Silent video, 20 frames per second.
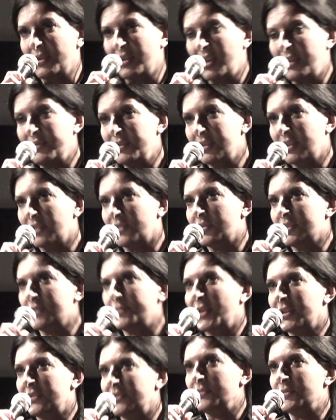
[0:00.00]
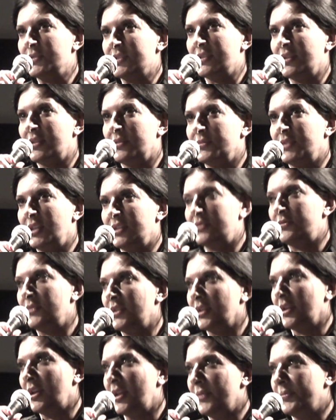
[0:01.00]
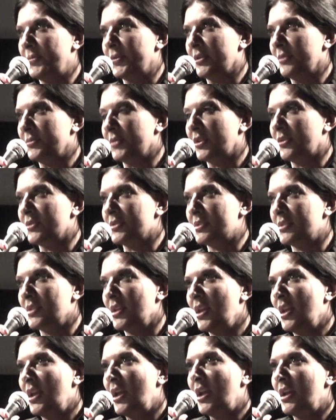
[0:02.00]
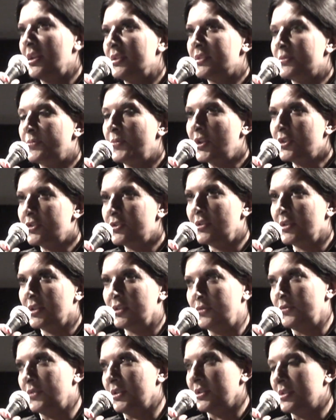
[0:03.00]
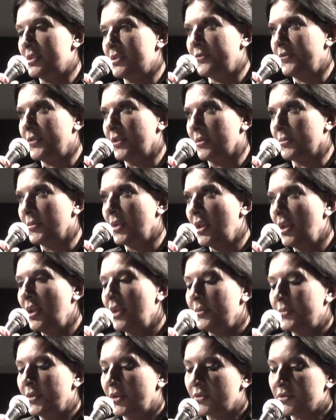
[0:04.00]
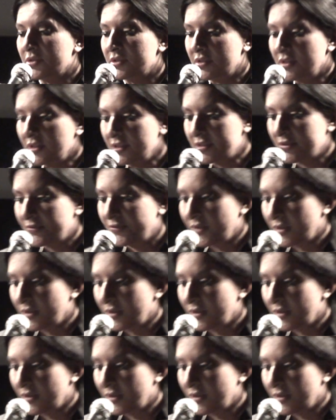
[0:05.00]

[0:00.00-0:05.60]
having the retrospective museum, that really happened, because, and especially doing this film, because this